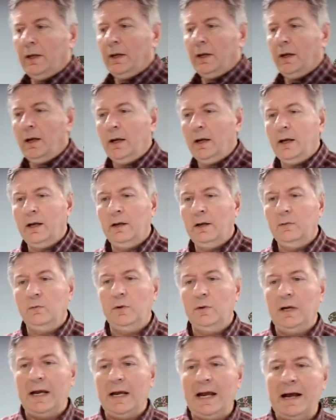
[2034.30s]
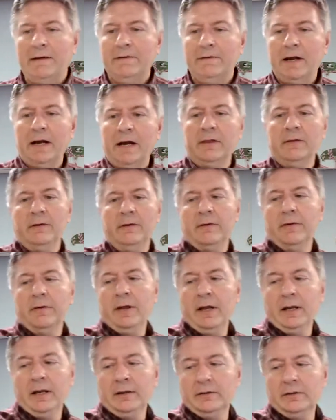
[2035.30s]
And we have other
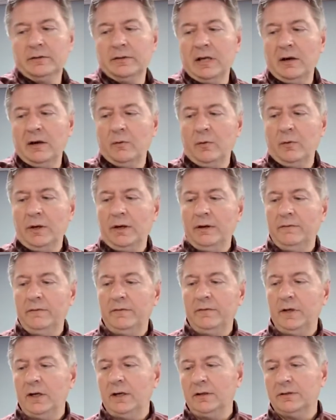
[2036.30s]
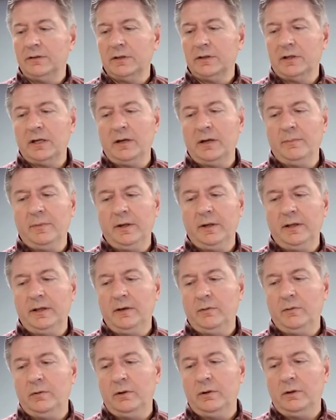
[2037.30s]
things that we have done as a company
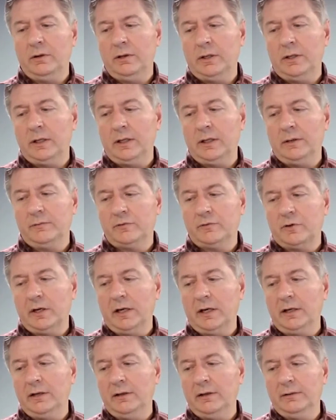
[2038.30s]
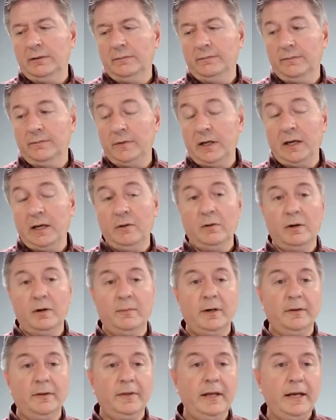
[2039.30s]
that we're trying to, hey, what
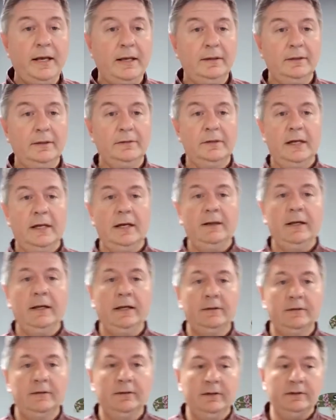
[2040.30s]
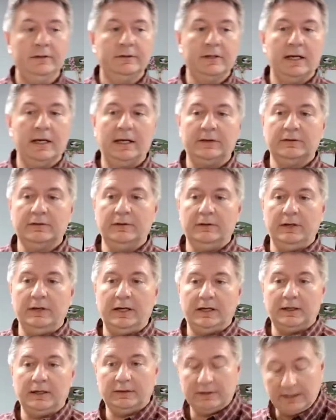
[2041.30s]
about that? Let's add that to these guys so they
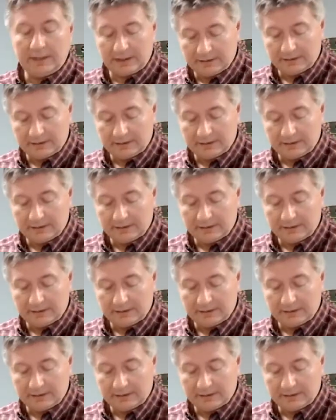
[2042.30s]
can take